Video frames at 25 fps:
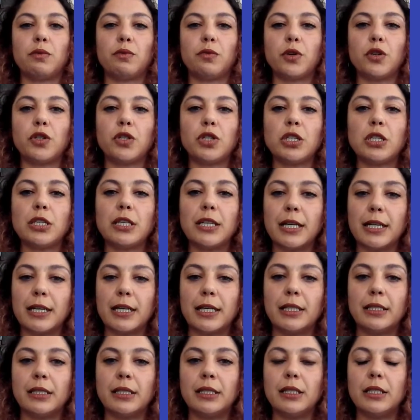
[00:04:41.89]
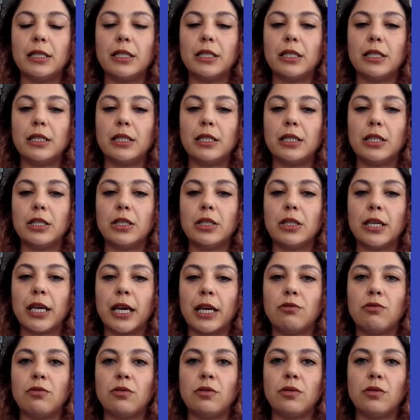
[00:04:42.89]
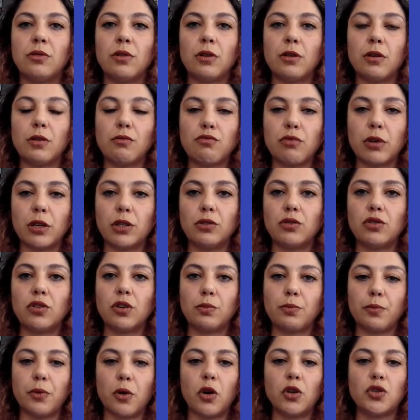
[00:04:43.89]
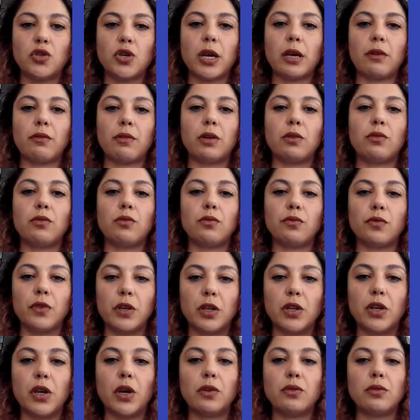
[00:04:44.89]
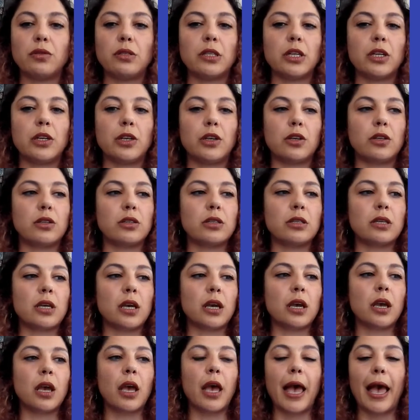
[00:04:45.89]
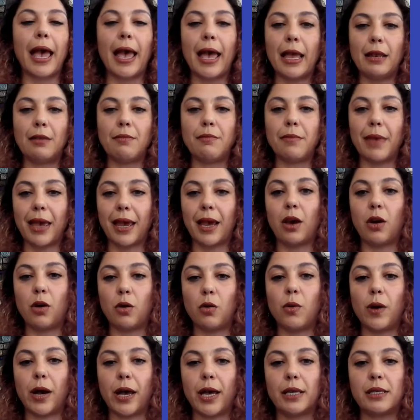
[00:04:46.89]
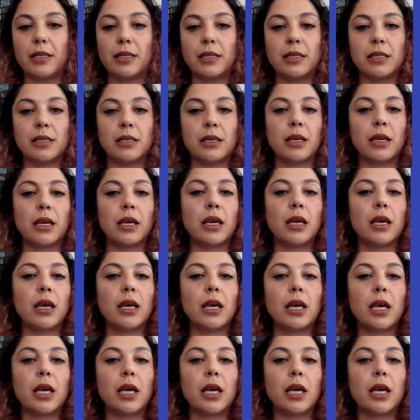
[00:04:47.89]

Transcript: With version 9, you can run your project with Windows, Linux, and Mac OS.